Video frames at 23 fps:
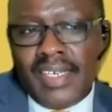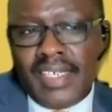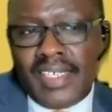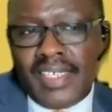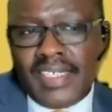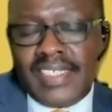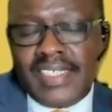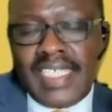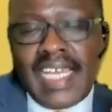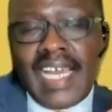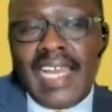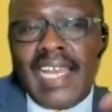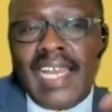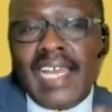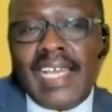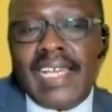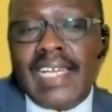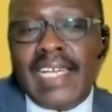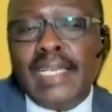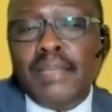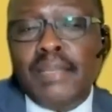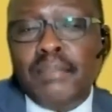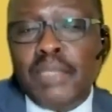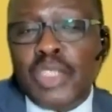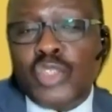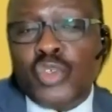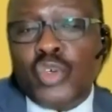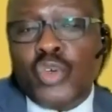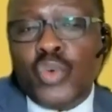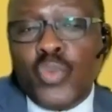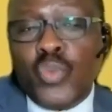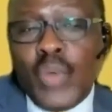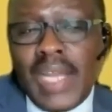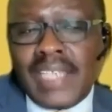Is there like a limit
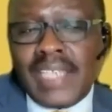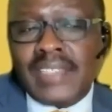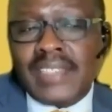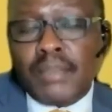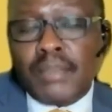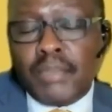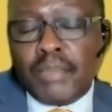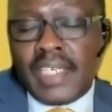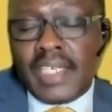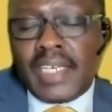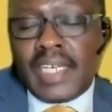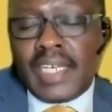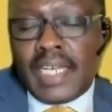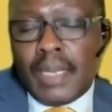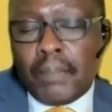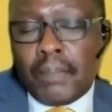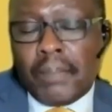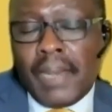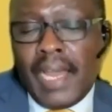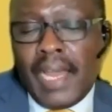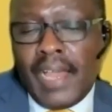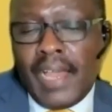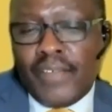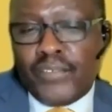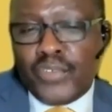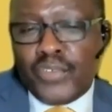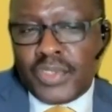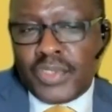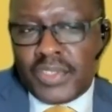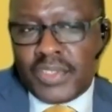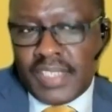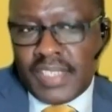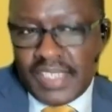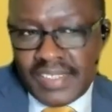on when somebody can apply
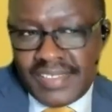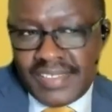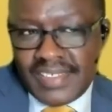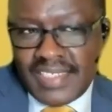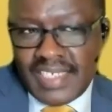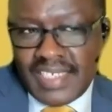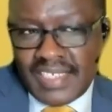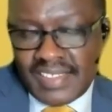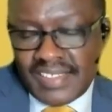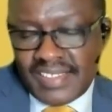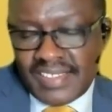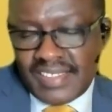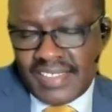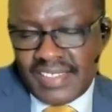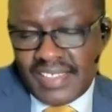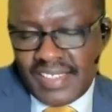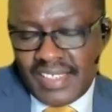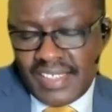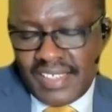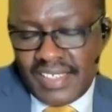for these things?